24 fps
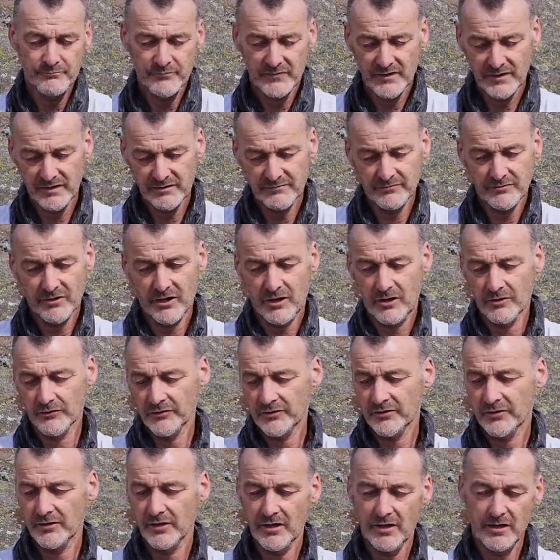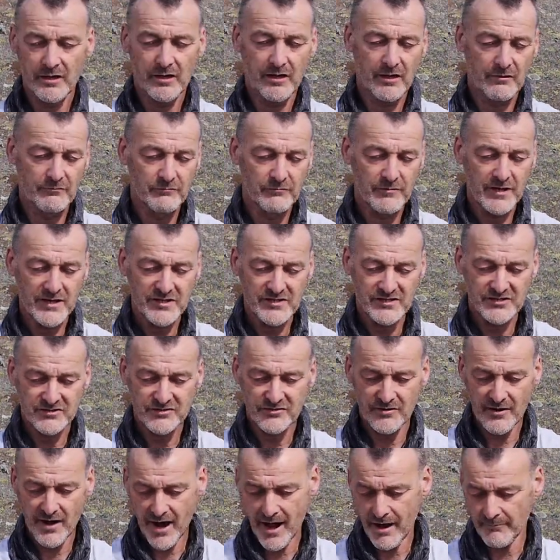You've got a wrist
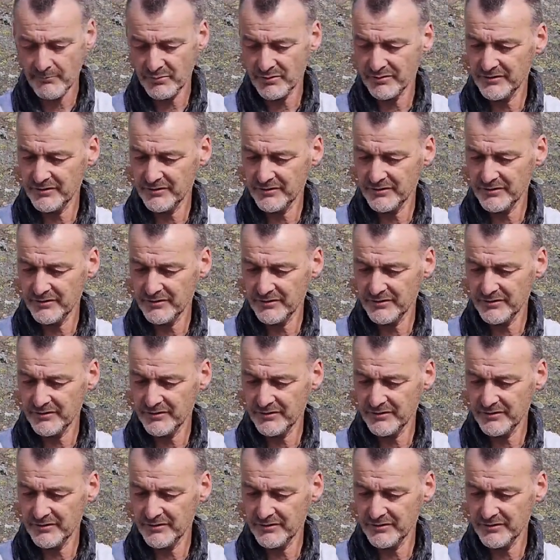strap,